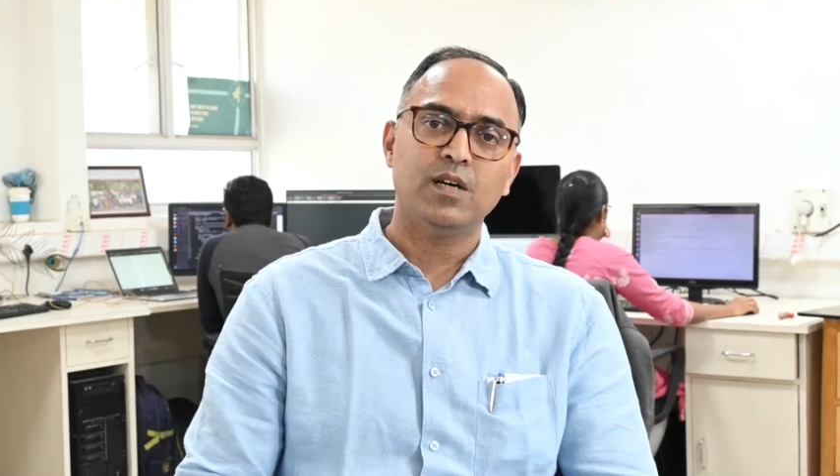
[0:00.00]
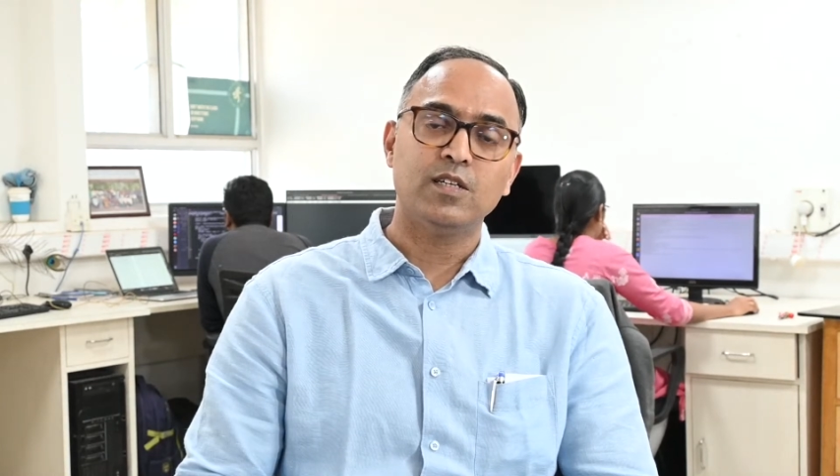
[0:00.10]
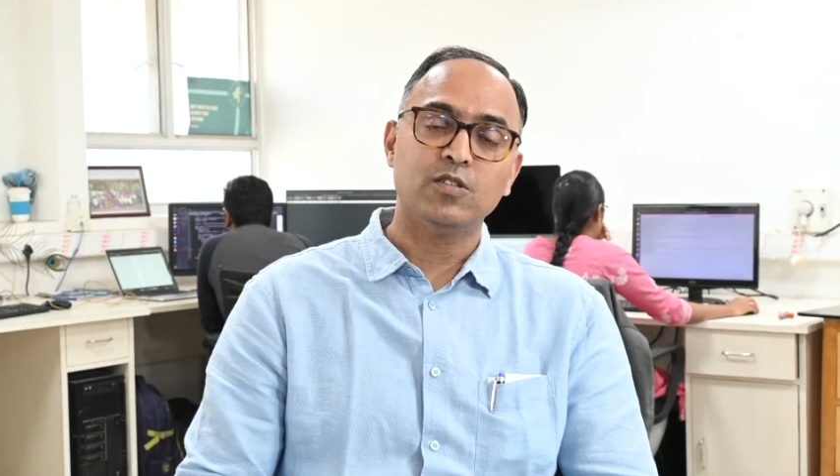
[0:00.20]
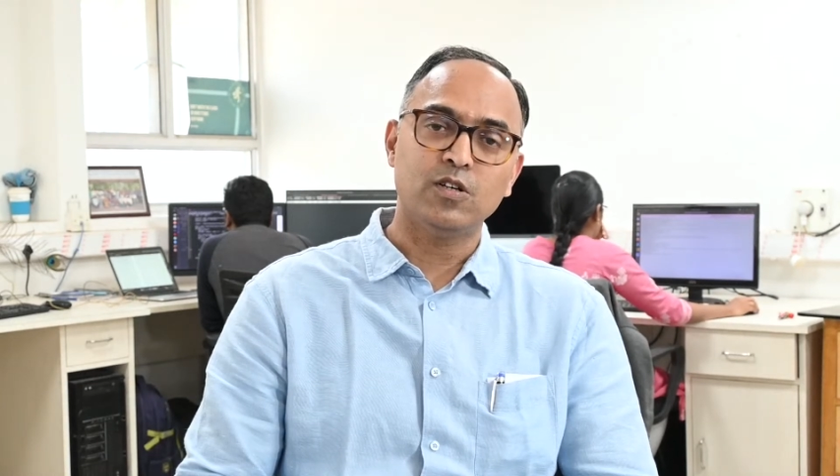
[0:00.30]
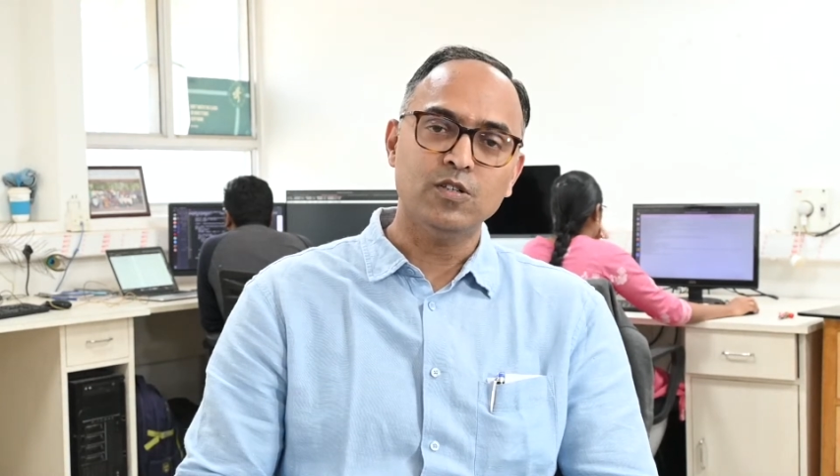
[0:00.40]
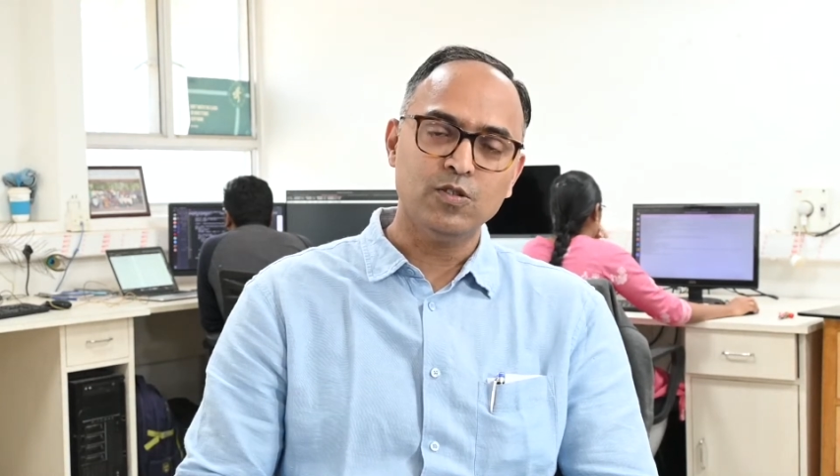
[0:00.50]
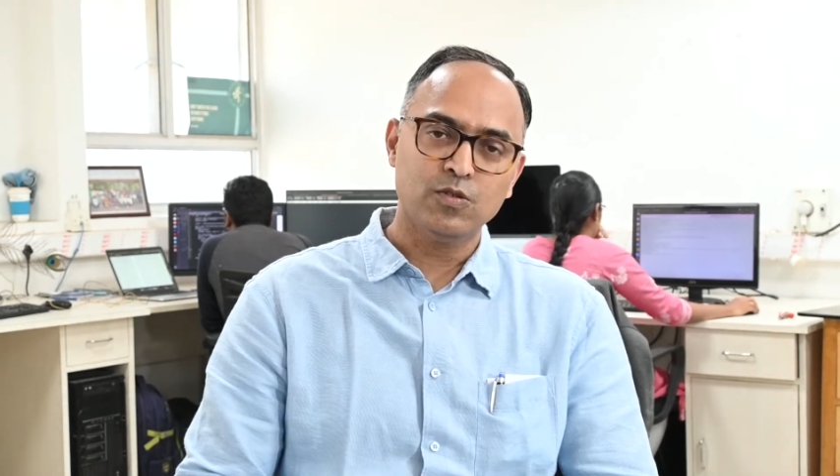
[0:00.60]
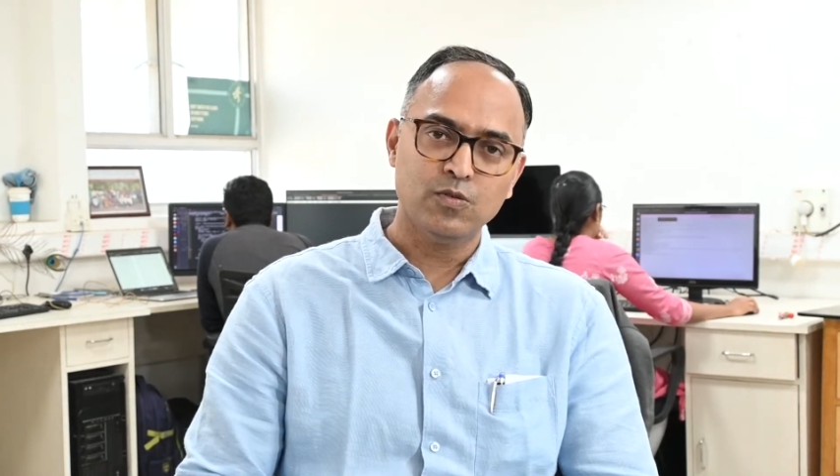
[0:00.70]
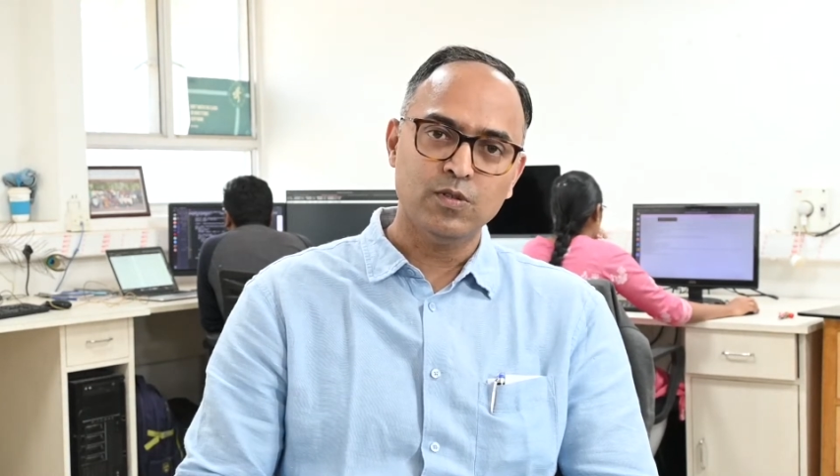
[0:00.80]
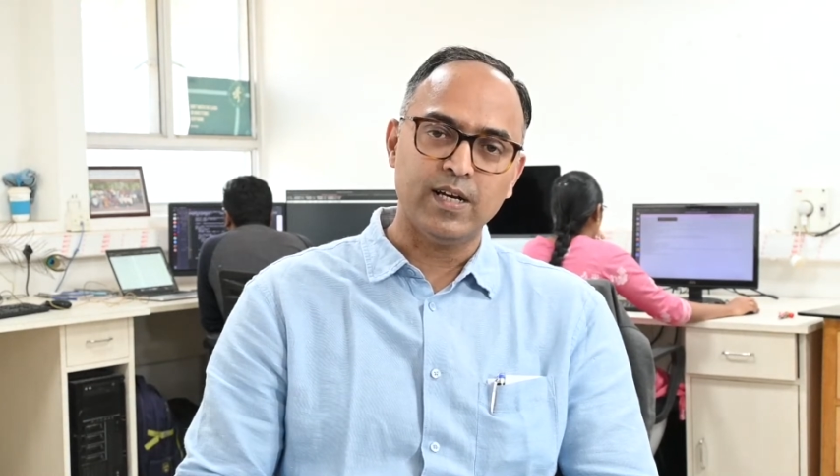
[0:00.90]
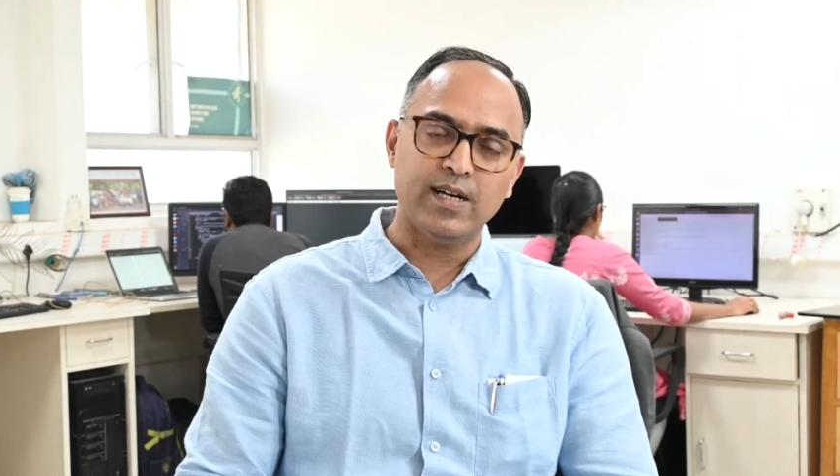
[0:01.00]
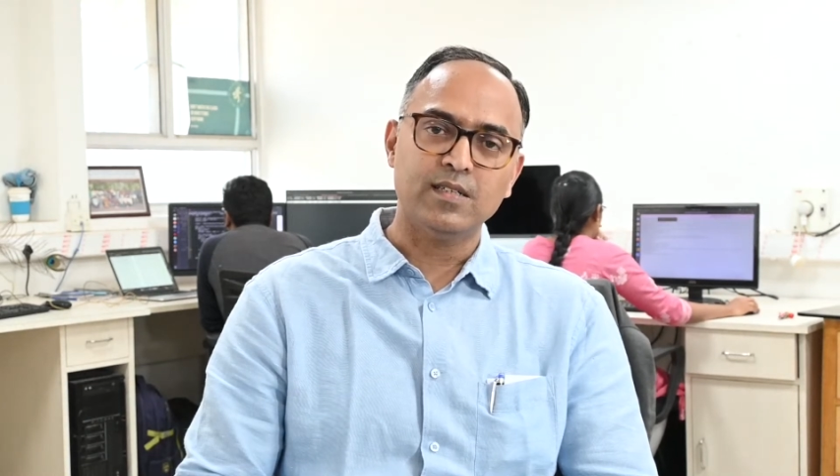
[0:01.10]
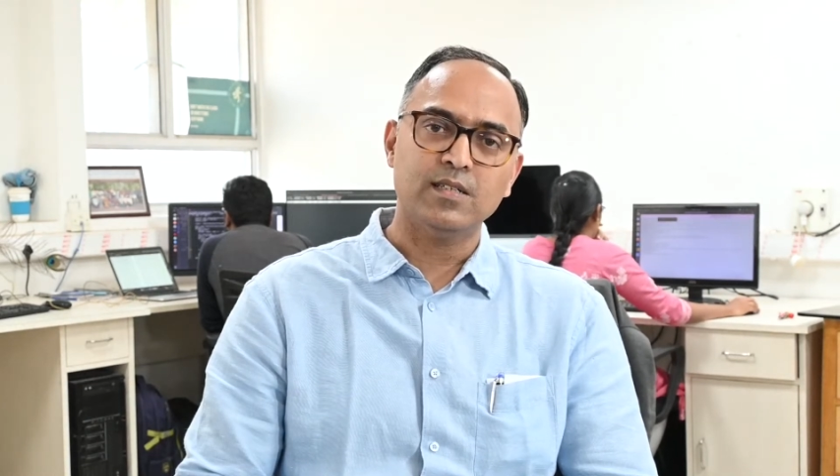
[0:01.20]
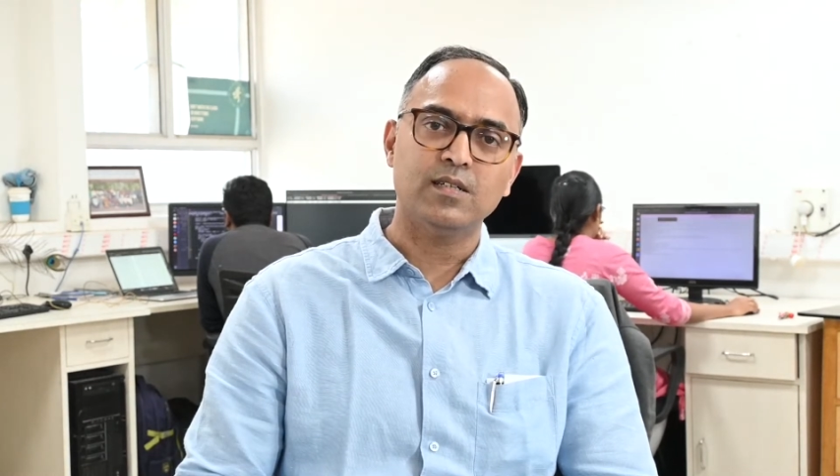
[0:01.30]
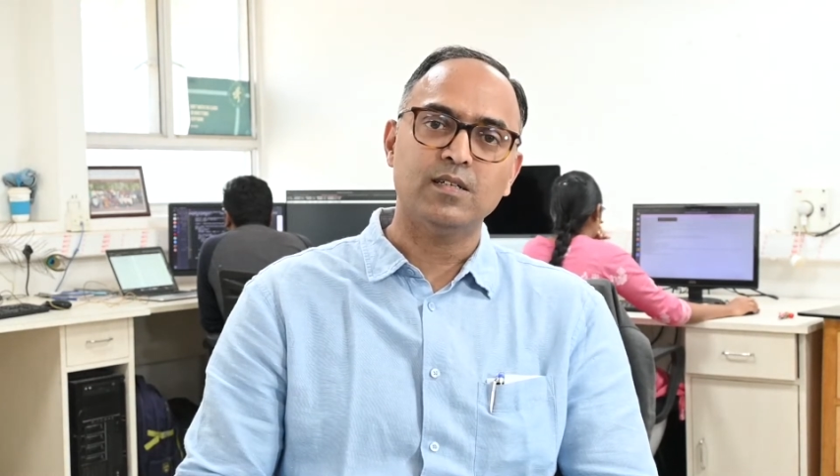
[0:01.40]
in order to do that,
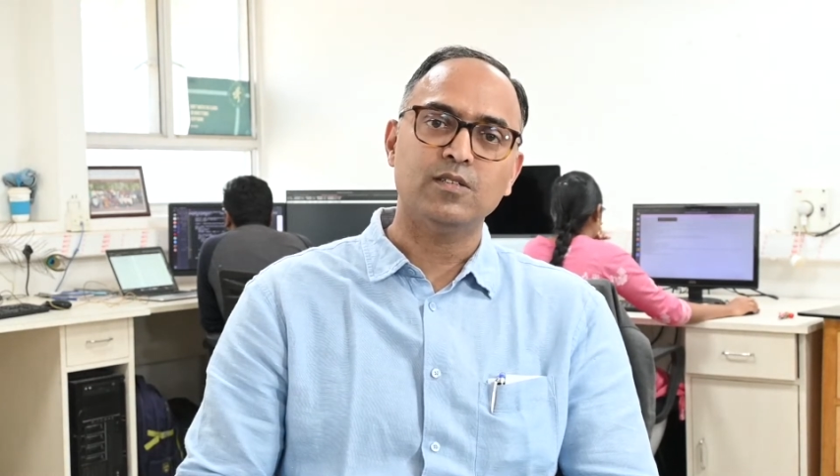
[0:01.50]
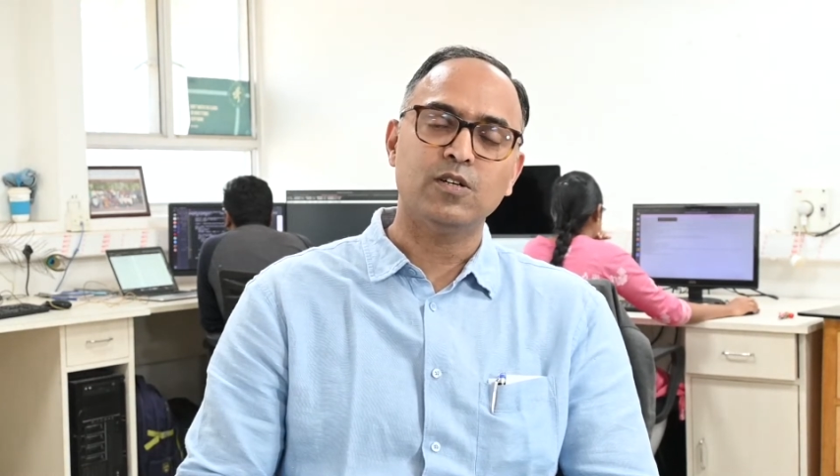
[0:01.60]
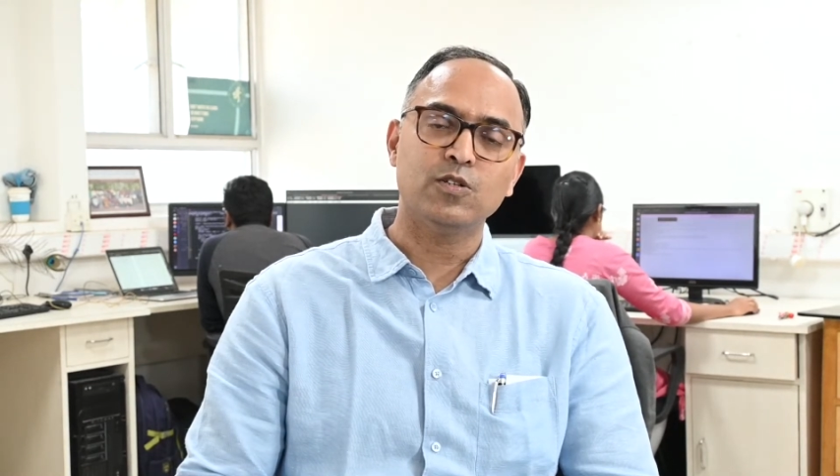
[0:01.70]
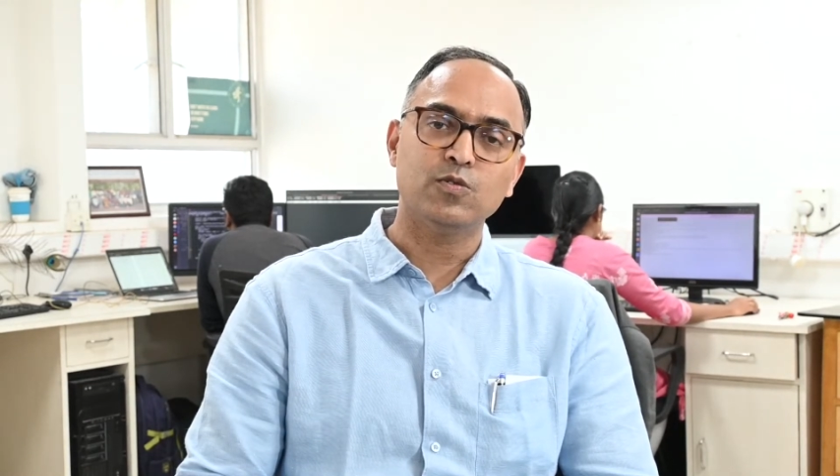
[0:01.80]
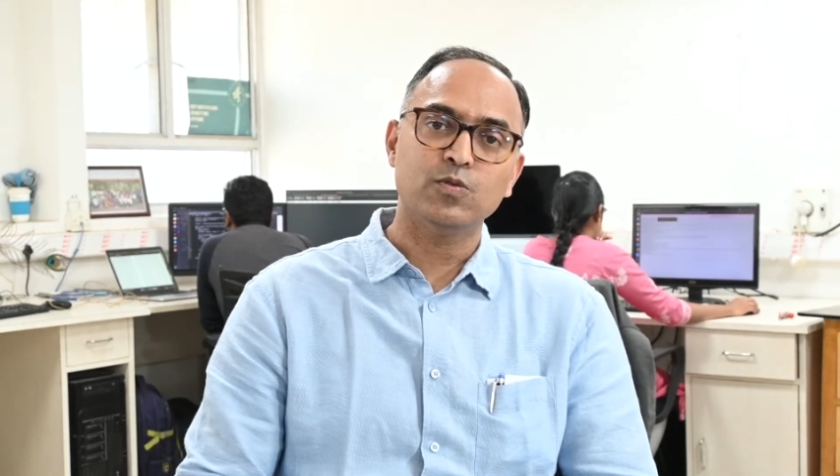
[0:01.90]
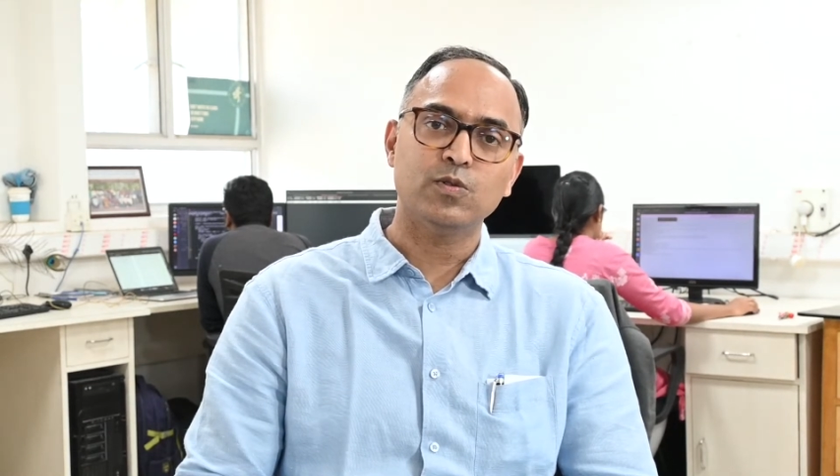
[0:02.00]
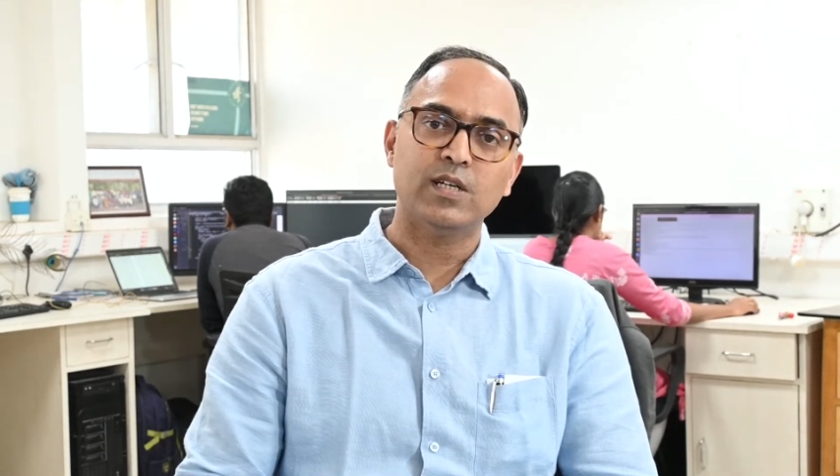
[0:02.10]
in order to